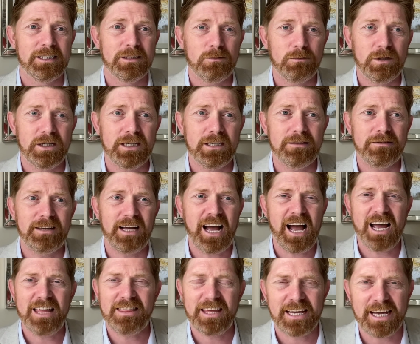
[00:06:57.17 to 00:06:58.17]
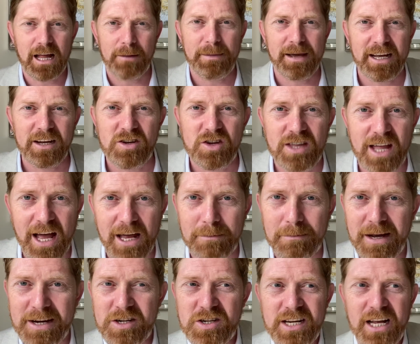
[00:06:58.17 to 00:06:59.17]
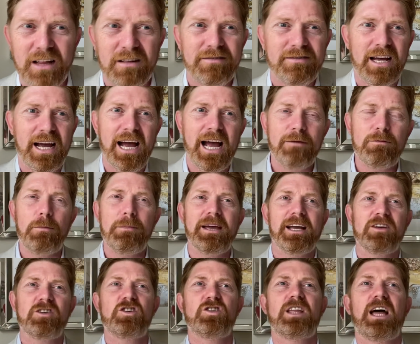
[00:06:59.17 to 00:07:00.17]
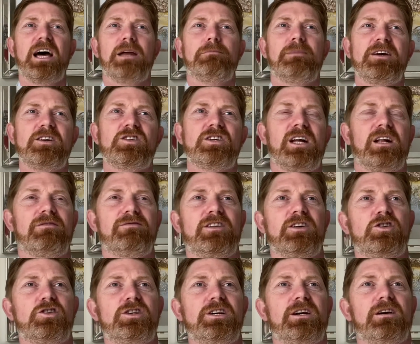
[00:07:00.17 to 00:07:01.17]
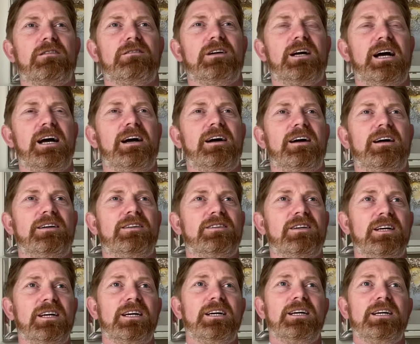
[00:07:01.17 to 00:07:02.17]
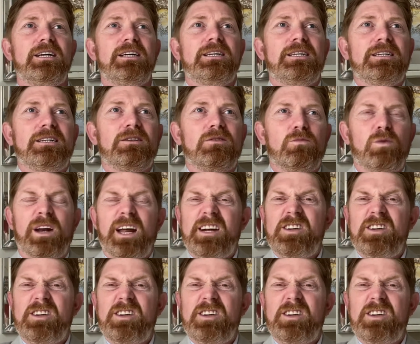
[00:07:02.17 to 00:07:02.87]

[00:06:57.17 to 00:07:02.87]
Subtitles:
Well, I think I'll make a stand myself. I will make a stand myself this year. And will I